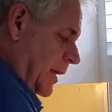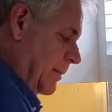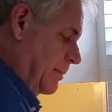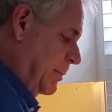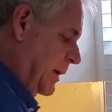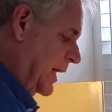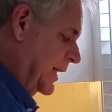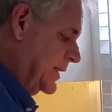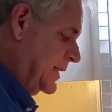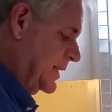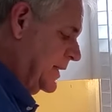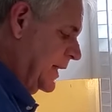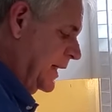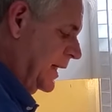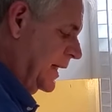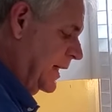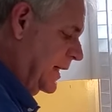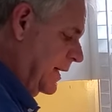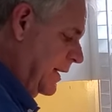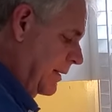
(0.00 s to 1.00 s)
But
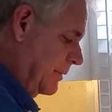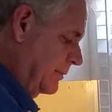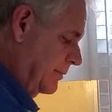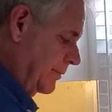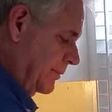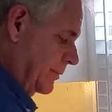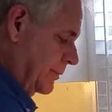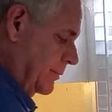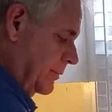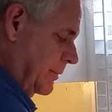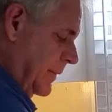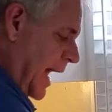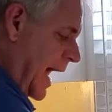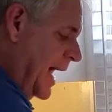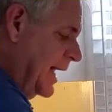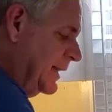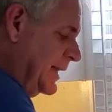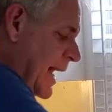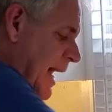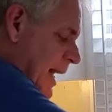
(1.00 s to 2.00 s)

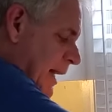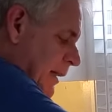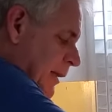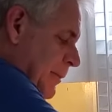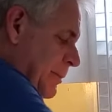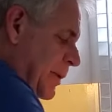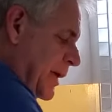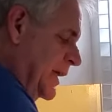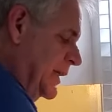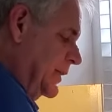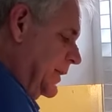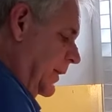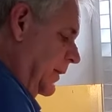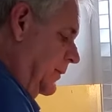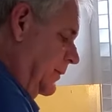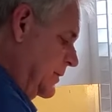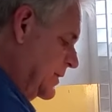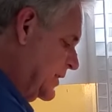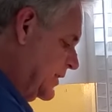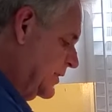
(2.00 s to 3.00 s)
add the jalapeno.
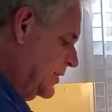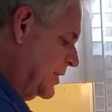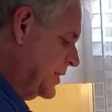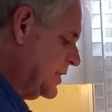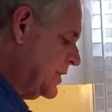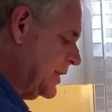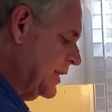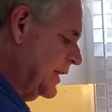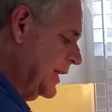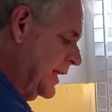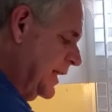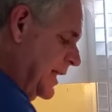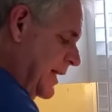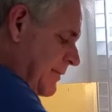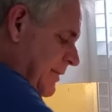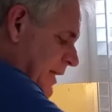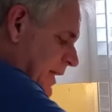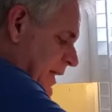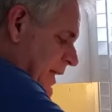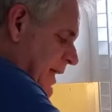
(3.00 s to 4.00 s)
It's just going to give
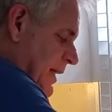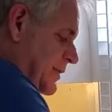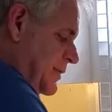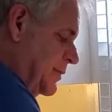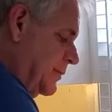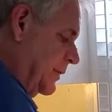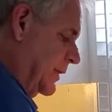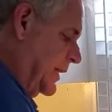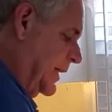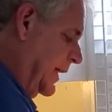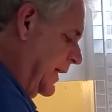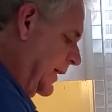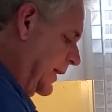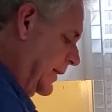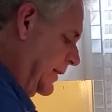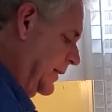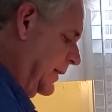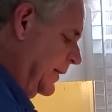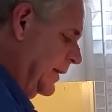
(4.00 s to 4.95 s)
it an extra kick.